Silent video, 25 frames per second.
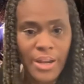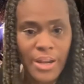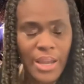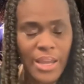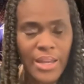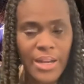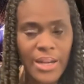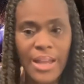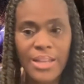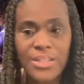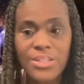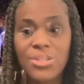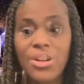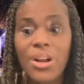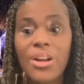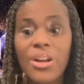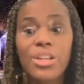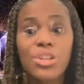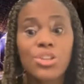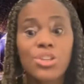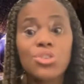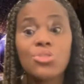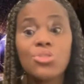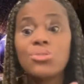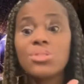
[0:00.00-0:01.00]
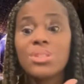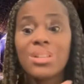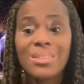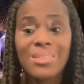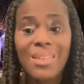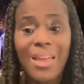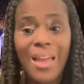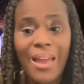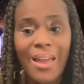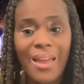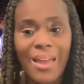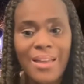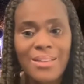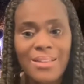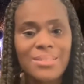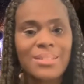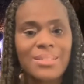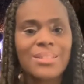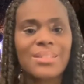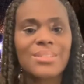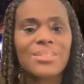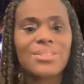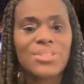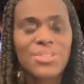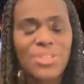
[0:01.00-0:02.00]
and I started using that as an
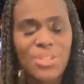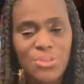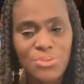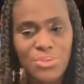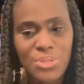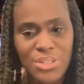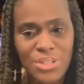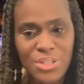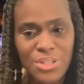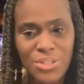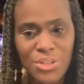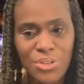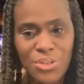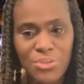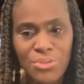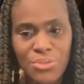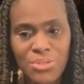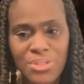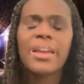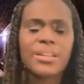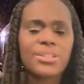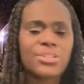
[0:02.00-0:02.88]
excuse to use.